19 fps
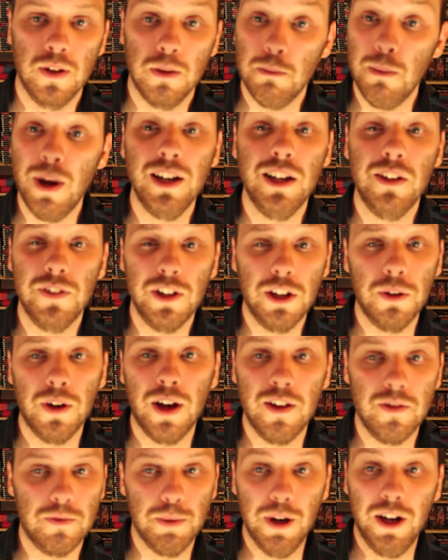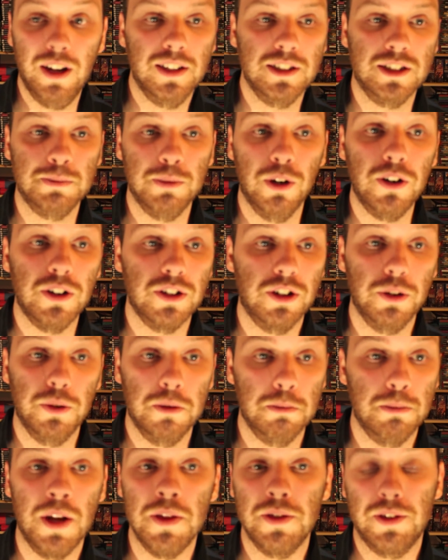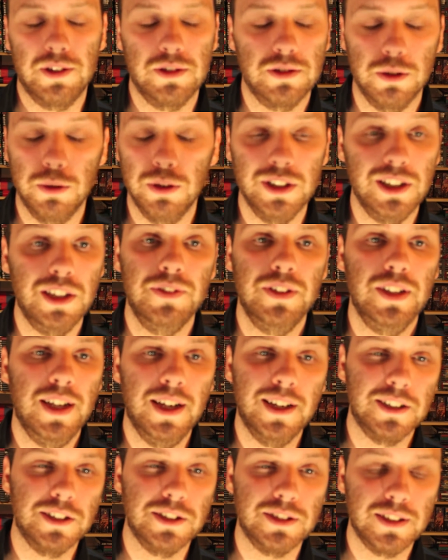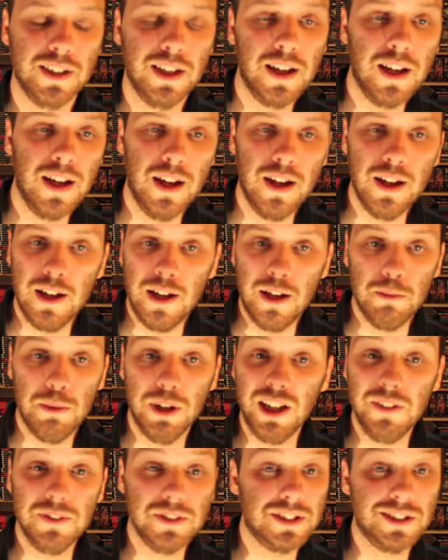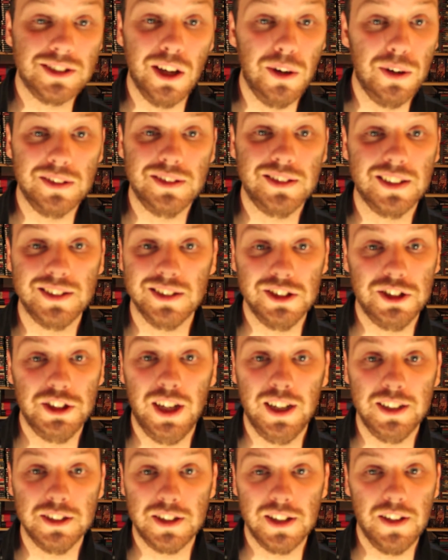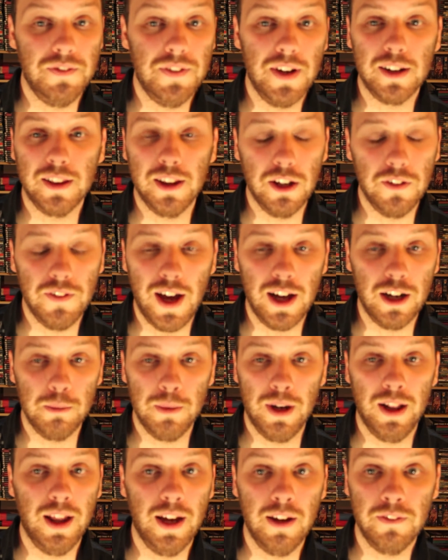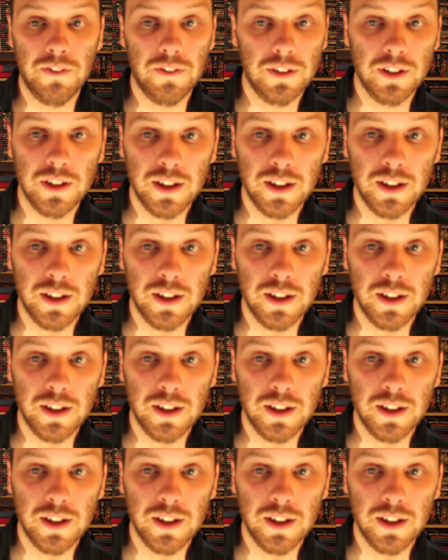Many of you I have barely spoken to in months, or even years, but even so, it doesn't change the effect that you've had on my life.